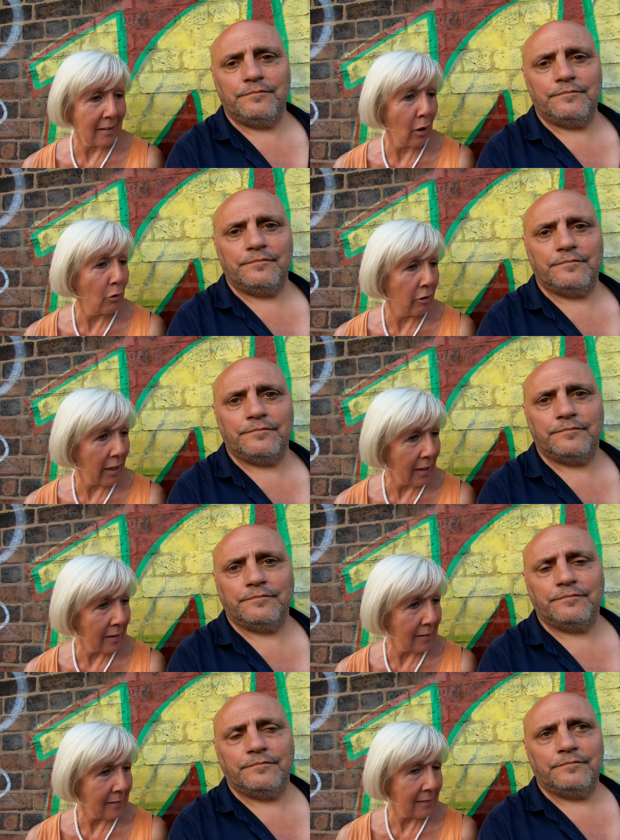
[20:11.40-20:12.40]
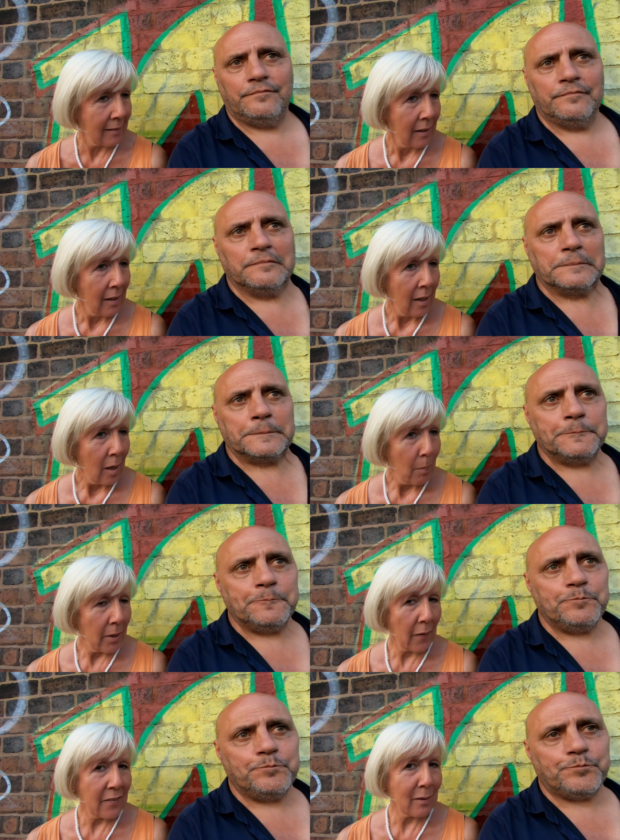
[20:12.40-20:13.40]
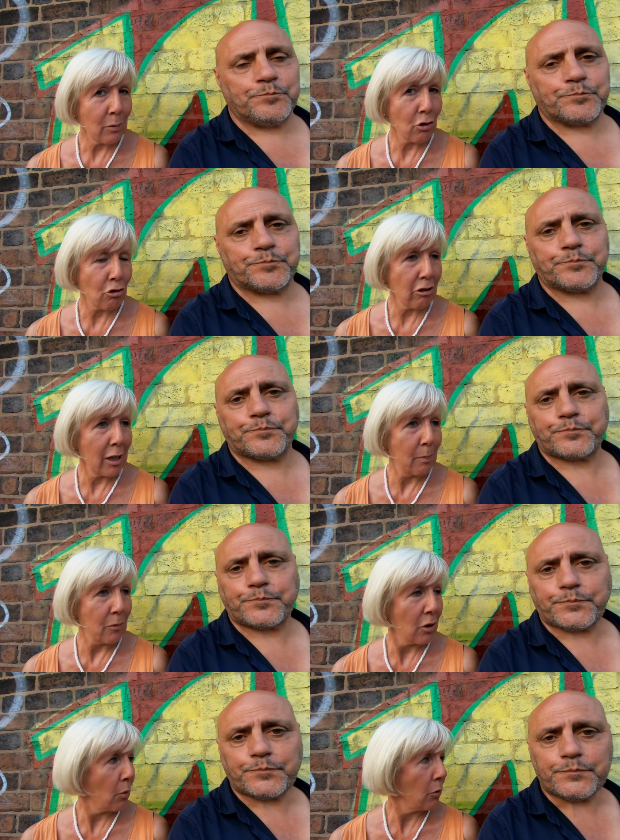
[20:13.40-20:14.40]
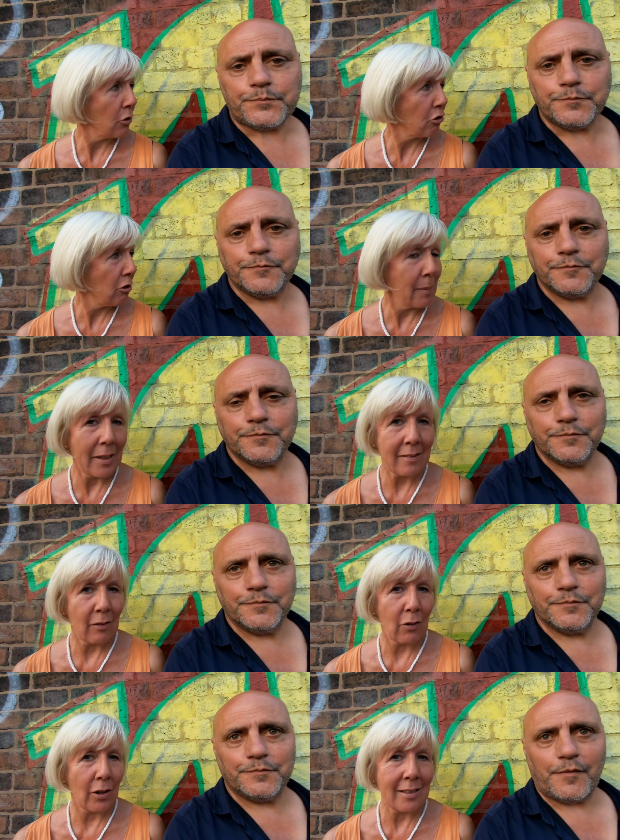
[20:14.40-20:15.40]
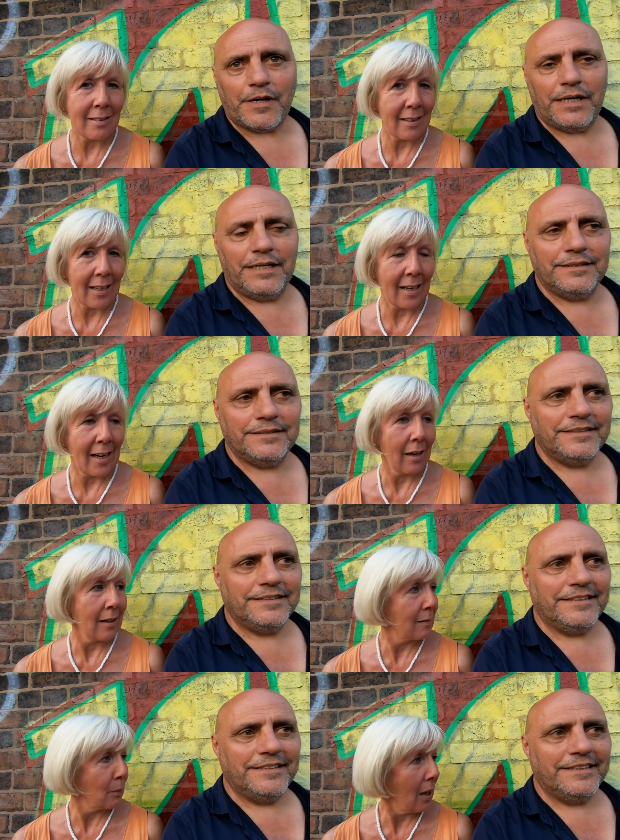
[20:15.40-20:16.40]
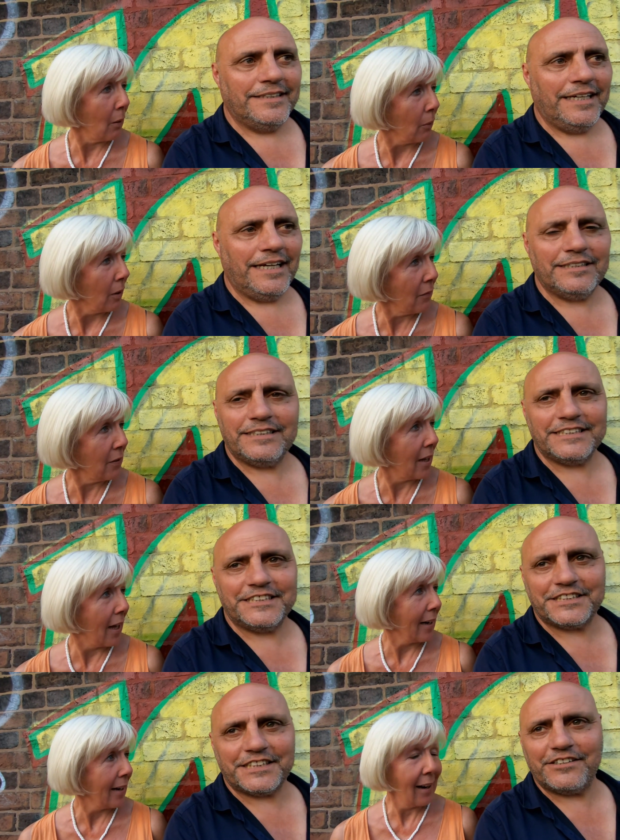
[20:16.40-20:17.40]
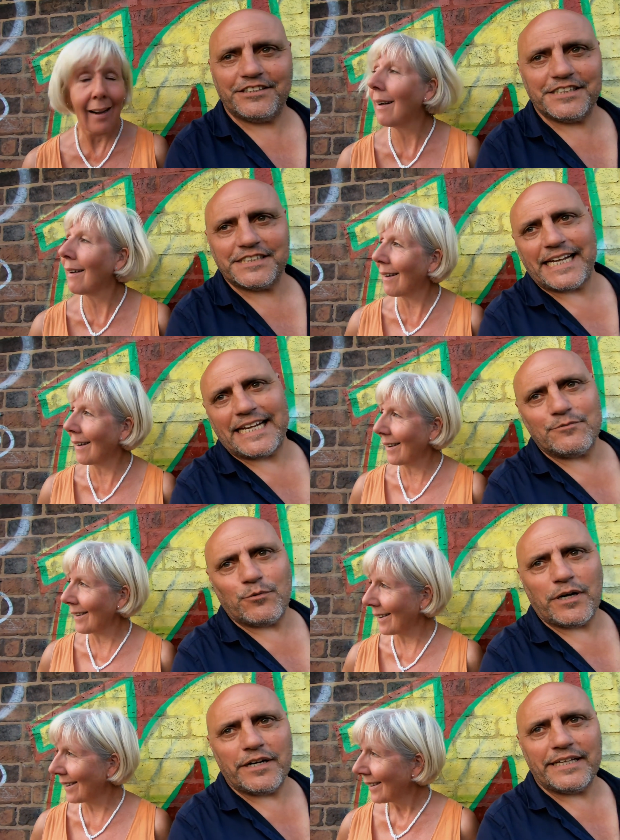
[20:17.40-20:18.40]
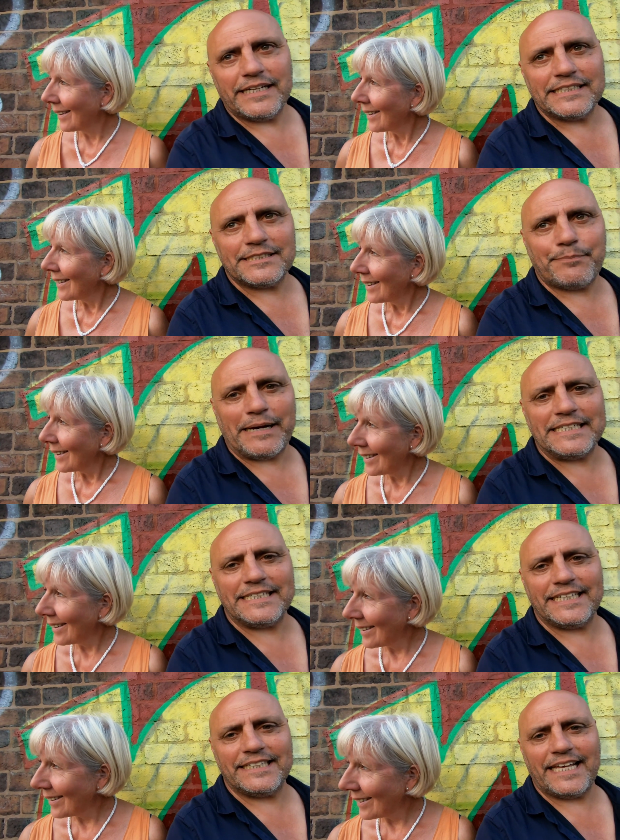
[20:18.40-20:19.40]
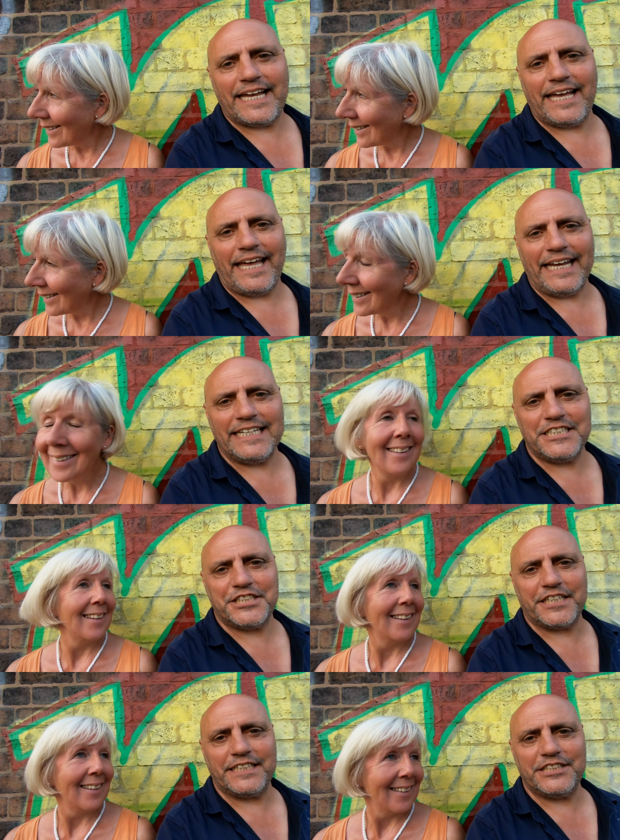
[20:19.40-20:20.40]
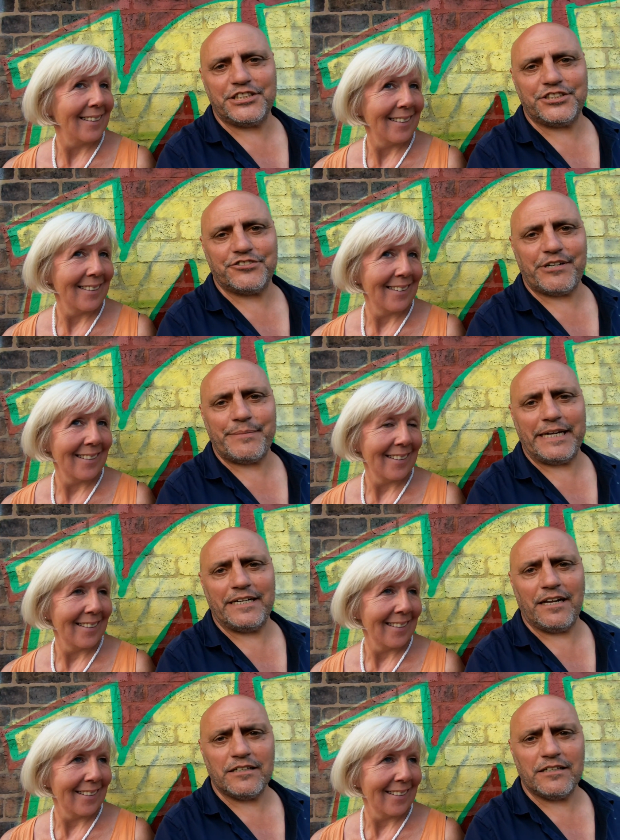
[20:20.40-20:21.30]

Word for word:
Speaker 1: and no rings, but they've still strimmed, and all the strimmings have gone into the canal as well,
Speaker 2: haven't they? I just don't understand why they're spending their energy strimming